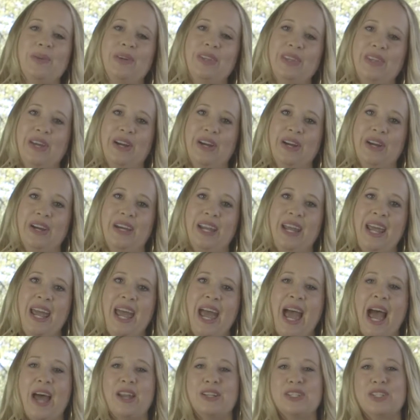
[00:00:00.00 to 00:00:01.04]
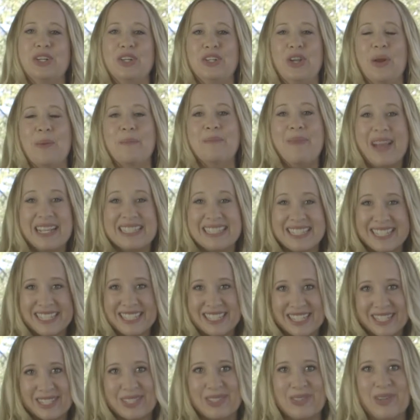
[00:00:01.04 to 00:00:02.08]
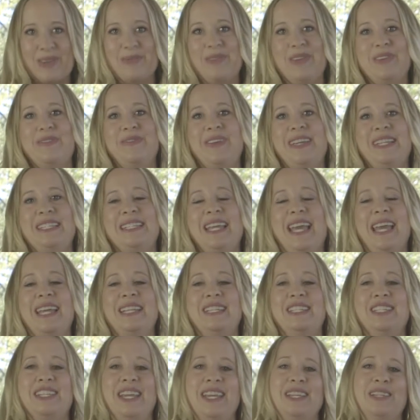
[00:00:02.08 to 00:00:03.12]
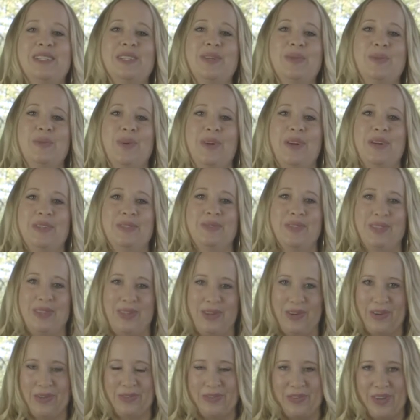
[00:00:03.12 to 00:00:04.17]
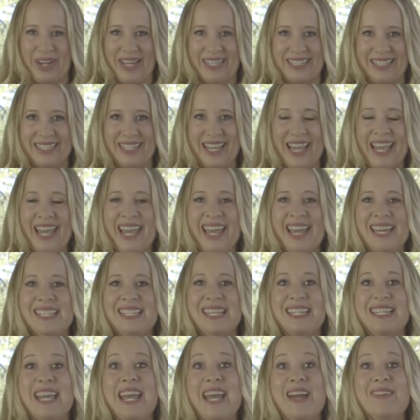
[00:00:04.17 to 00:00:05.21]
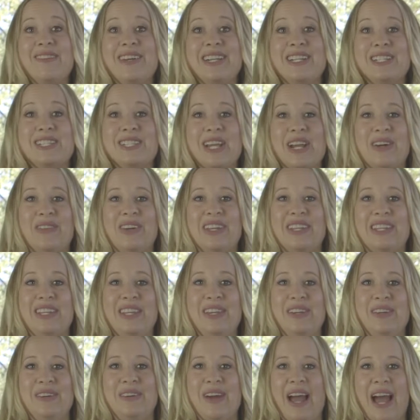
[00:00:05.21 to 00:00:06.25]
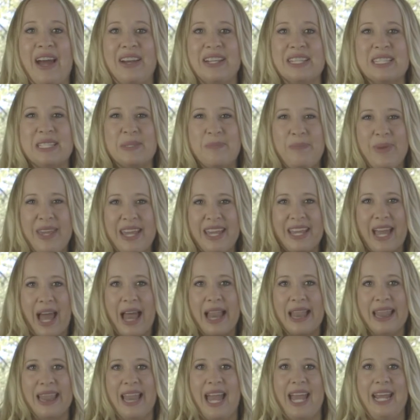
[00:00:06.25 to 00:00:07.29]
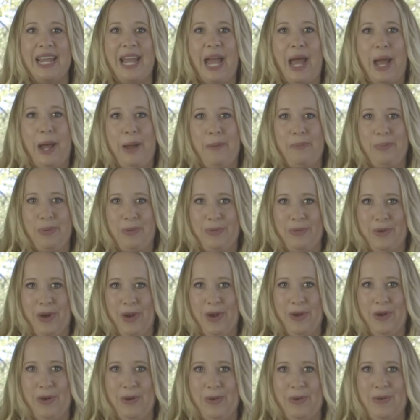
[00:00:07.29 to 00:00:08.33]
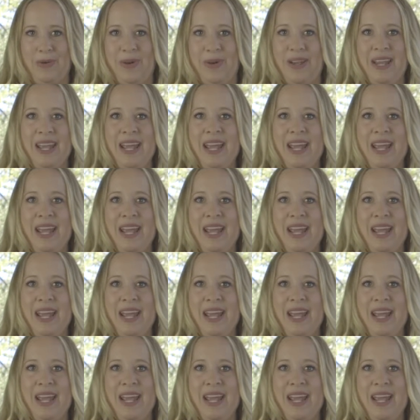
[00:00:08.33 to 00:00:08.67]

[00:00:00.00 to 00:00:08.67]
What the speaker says: will learn how to turn your message into a movement and change the world with your voice. Today, I'm going to share with you how to speak like a pro.